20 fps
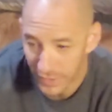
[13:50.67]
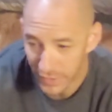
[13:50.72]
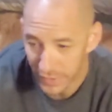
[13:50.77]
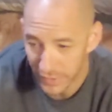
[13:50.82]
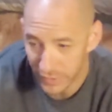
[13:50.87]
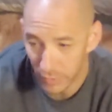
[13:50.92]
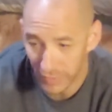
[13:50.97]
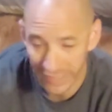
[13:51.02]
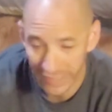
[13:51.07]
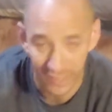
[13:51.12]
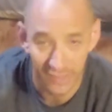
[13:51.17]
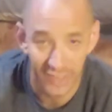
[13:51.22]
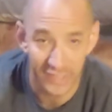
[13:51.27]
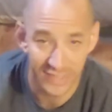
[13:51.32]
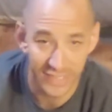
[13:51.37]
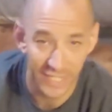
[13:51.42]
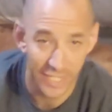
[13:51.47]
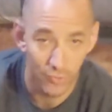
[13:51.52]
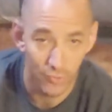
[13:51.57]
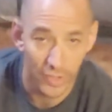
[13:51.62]
do any kind of like
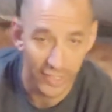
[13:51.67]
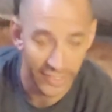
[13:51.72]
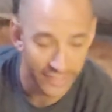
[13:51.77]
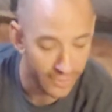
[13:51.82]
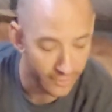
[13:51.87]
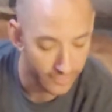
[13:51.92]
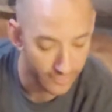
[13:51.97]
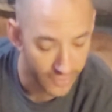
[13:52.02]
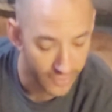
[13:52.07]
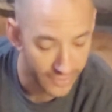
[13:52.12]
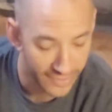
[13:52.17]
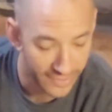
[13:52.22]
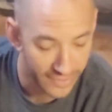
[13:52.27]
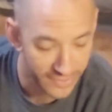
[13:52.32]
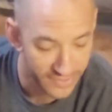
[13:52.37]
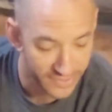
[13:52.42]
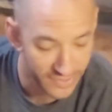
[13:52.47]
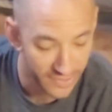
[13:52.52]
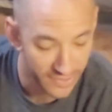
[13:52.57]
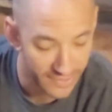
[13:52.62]
dead reckoning or anything
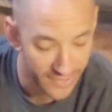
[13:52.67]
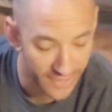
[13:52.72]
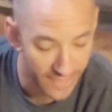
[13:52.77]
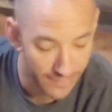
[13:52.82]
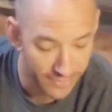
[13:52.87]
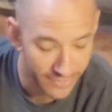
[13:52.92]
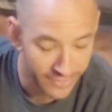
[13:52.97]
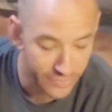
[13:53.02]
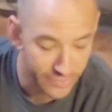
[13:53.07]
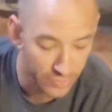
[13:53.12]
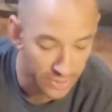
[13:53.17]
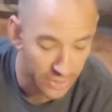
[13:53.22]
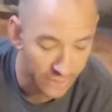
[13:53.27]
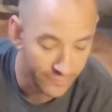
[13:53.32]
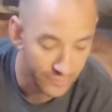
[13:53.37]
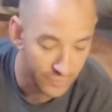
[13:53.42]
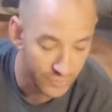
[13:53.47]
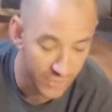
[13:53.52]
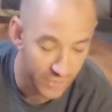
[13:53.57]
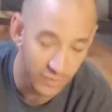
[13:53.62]
else like that. But this will give
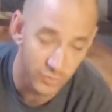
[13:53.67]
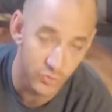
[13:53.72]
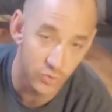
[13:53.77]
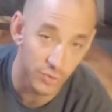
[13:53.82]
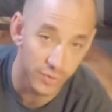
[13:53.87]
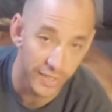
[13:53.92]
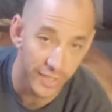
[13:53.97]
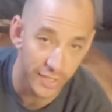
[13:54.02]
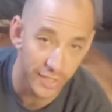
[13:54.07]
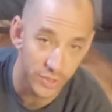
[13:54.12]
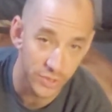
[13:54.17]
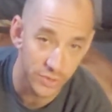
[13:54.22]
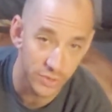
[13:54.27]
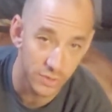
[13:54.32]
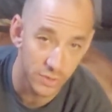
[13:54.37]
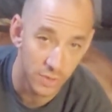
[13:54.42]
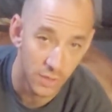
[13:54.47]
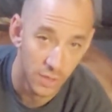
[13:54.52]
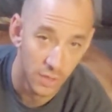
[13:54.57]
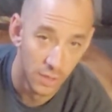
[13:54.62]
you a general
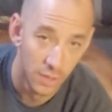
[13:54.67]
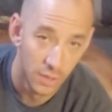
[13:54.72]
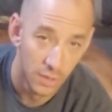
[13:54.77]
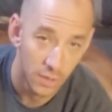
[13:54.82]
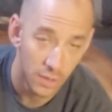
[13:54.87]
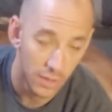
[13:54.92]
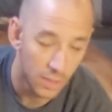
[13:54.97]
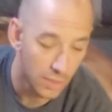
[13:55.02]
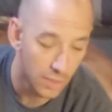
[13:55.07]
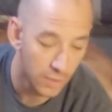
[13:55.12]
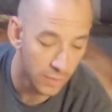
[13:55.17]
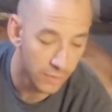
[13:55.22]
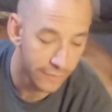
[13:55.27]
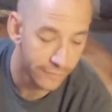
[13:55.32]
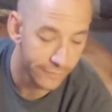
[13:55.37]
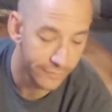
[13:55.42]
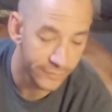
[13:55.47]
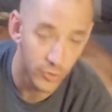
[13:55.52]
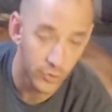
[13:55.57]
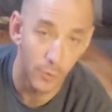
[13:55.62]
direction
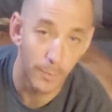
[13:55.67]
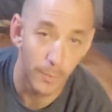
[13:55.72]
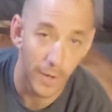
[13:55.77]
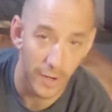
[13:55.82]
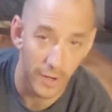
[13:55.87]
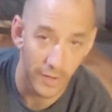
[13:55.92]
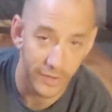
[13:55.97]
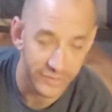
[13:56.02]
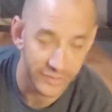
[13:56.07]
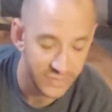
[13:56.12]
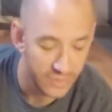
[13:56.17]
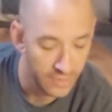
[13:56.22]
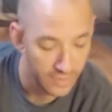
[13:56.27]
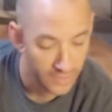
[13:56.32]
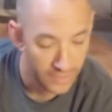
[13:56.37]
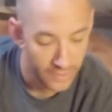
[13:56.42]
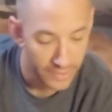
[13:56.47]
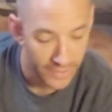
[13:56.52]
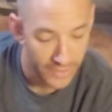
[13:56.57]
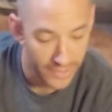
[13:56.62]
of your bearings.
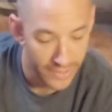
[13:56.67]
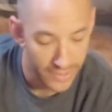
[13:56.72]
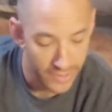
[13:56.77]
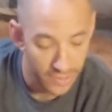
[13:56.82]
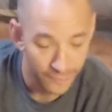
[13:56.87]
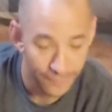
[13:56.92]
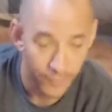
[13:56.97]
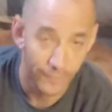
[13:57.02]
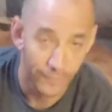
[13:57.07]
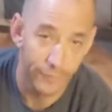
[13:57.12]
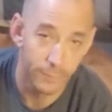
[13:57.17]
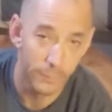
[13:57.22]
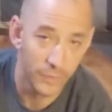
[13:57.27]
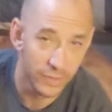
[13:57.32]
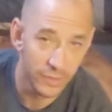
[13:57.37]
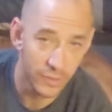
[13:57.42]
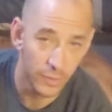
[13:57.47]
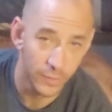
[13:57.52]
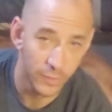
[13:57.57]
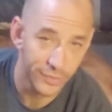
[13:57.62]
And if you're
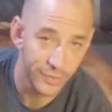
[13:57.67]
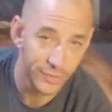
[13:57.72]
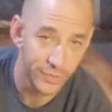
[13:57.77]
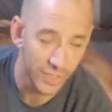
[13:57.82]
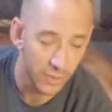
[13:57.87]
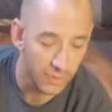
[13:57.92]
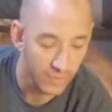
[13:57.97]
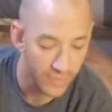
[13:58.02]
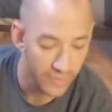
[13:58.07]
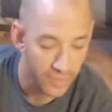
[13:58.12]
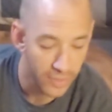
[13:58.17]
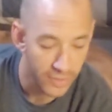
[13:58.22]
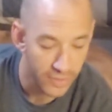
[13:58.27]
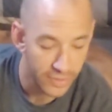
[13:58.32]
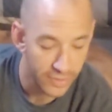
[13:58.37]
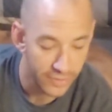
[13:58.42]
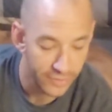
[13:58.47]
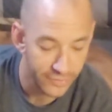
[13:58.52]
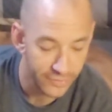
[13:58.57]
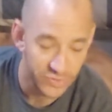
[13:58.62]
familiar with your general
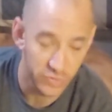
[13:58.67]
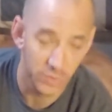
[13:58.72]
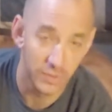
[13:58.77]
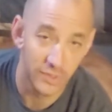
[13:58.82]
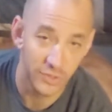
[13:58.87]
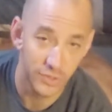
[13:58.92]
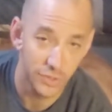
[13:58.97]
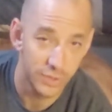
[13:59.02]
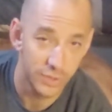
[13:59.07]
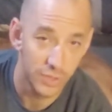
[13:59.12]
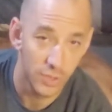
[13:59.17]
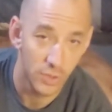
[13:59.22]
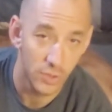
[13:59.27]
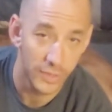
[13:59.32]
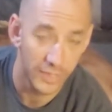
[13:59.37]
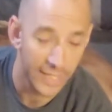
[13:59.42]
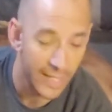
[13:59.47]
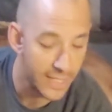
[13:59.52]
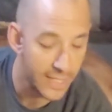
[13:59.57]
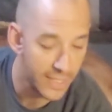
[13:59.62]
area, this will let you know,
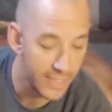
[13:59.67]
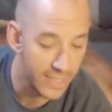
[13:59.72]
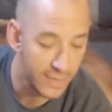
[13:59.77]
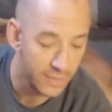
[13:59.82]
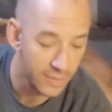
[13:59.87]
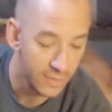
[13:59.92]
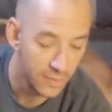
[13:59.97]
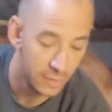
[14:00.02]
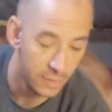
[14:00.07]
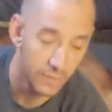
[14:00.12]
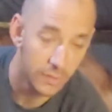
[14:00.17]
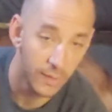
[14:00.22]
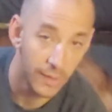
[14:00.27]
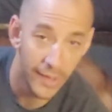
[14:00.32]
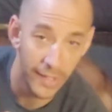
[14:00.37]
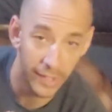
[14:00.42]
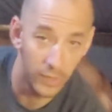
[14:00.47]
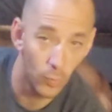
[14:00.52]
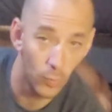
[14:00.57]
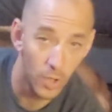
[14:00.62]
hey,
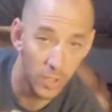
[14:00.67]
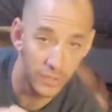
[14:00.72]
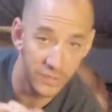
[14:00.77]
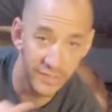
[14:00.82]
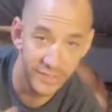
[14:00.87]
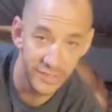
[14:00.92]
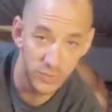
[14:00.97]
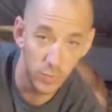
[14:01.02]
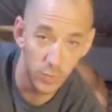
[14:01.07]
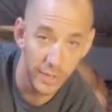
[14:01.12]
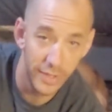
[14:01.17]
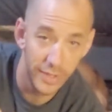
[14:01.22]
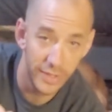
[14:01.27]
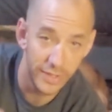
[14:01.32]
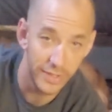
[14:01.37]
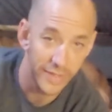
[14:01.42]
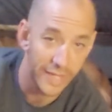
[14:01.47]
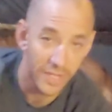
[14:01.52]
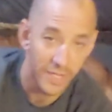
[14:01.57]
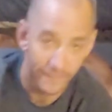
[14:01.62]
I could walk this
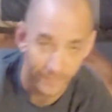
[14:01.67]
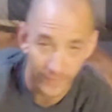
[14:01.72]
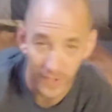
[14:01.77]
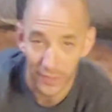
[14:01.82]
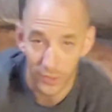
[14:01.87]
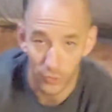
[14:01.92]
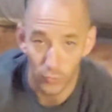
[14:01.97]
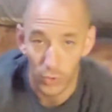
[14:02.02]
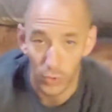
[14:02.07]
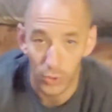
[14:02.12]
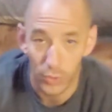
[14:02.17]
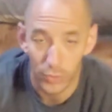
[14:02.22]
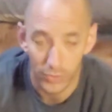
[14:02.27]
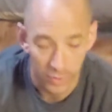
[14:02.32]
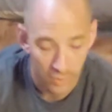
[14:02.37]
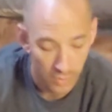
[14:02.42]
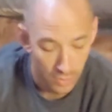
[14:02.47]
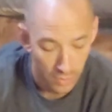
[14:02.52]
way and find a road,